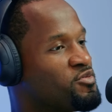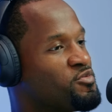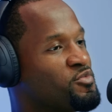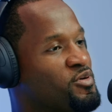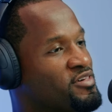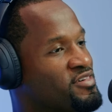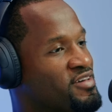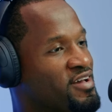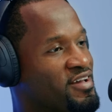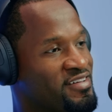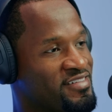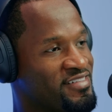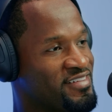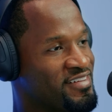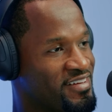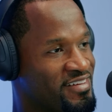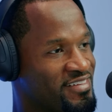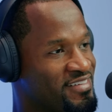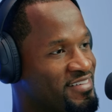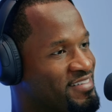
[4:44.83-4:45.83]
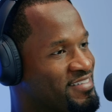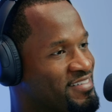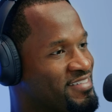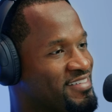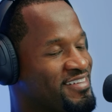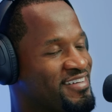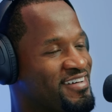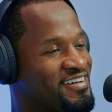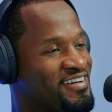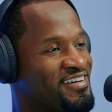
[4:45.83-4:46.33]
was much higher than his.
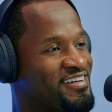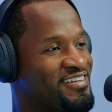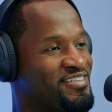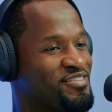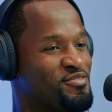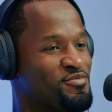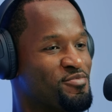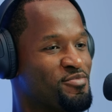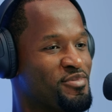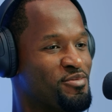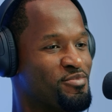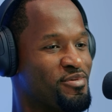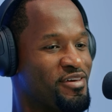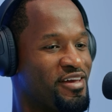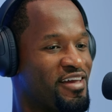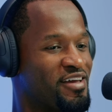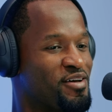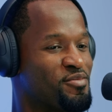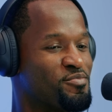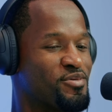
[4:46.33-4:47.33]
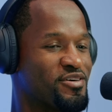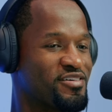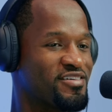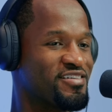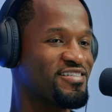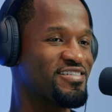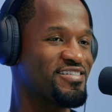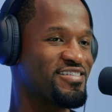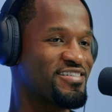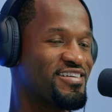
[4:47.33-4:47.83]
Uh, me being
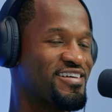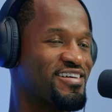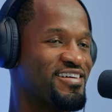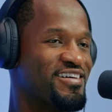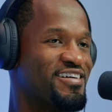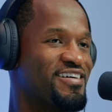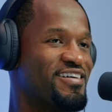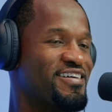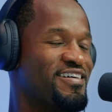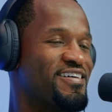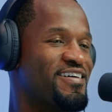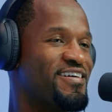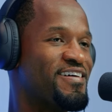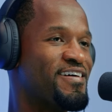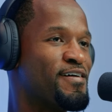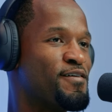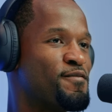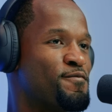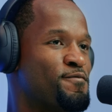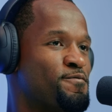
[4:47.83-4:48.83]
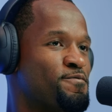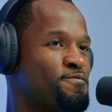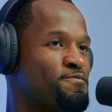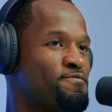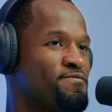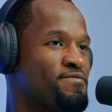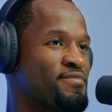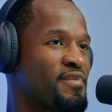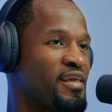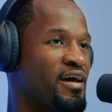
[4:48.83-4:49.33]
ambitious, um,
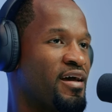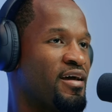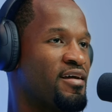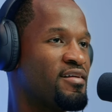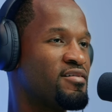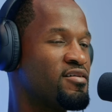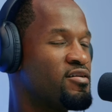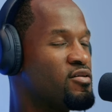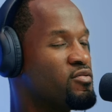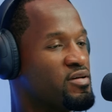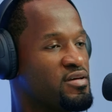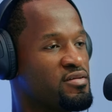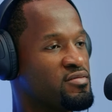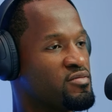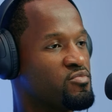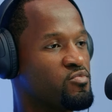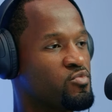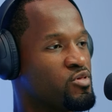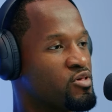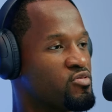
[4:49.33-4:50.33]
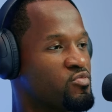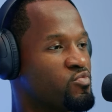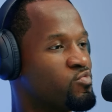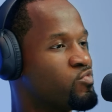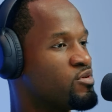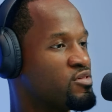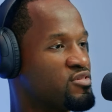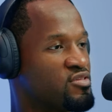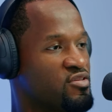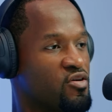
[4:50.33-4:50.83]
and you know it just
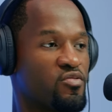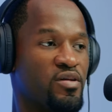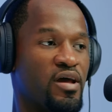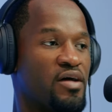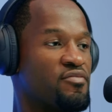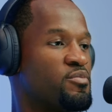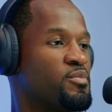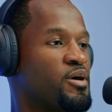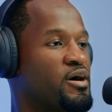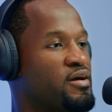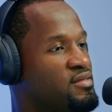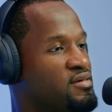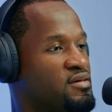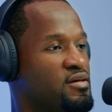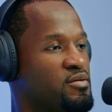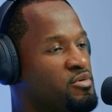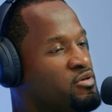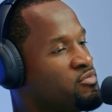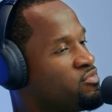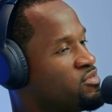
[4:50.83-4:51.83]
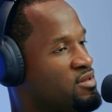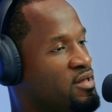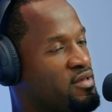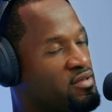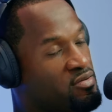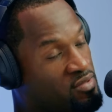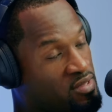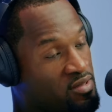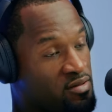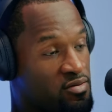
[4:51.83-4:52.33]
was no never mind to him. It was like
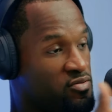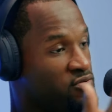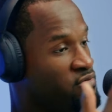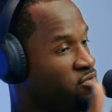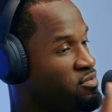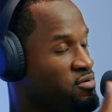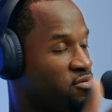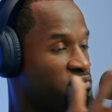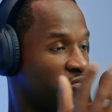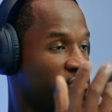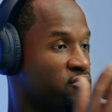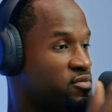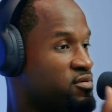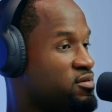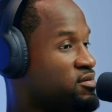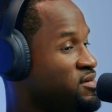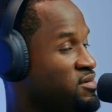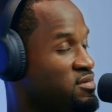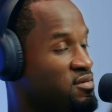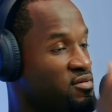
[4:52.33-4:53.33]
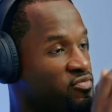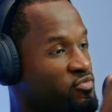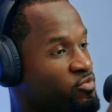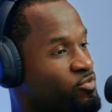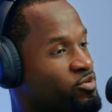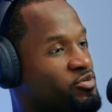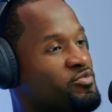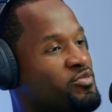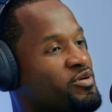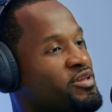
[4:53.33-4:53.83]
okay, cool, you know, you could list it for
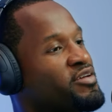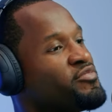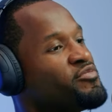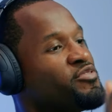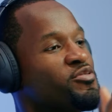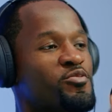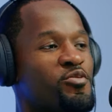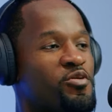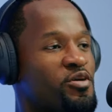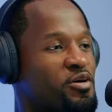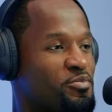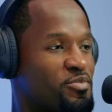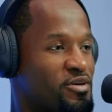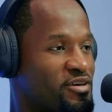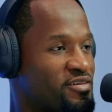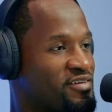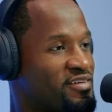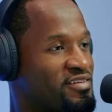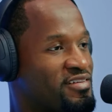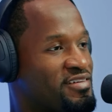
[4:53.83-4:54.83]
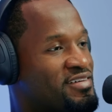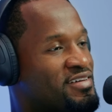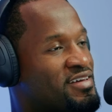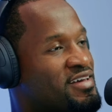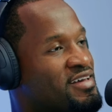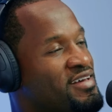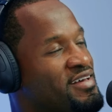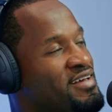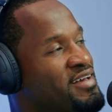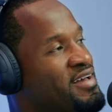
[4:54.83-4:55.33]
whatever you want, basically.
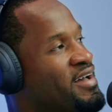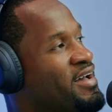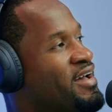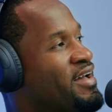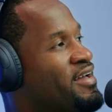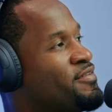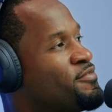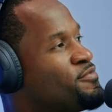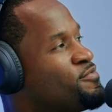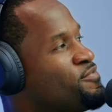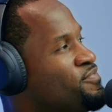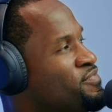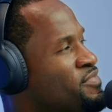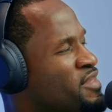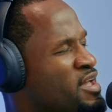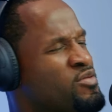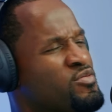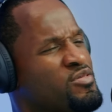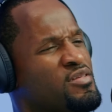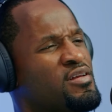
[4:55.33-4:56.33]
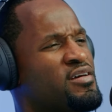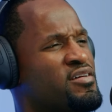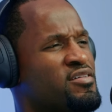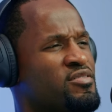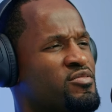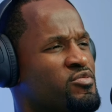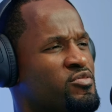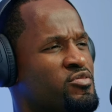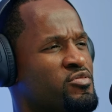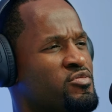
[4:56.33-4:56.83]
And I was like,
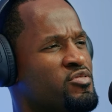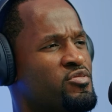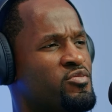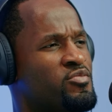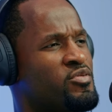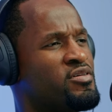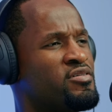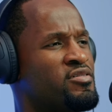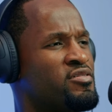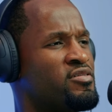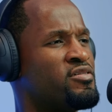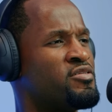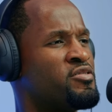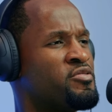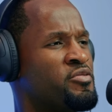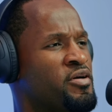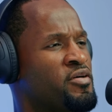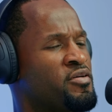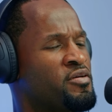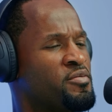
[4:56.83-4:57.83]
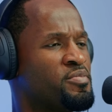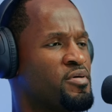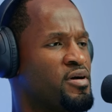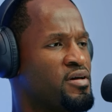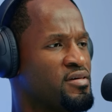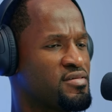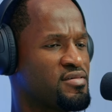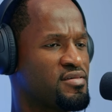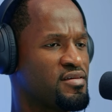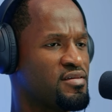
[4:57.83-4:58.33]
you, you don't want to agree on a
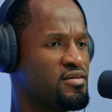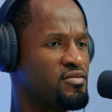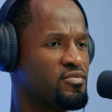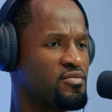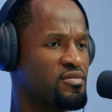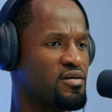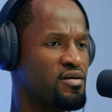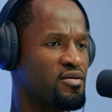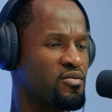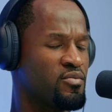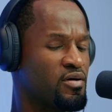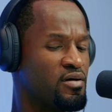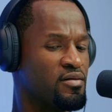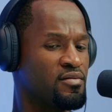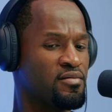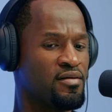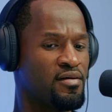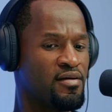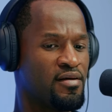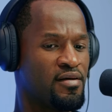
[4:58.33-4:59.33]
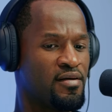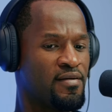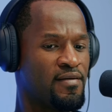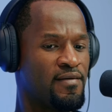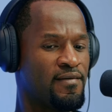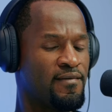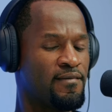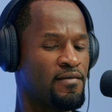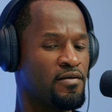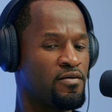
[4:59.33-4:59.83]
price, and he was like, well,
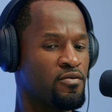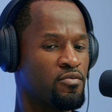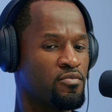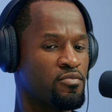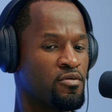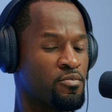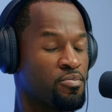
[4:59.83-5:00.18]
you know, the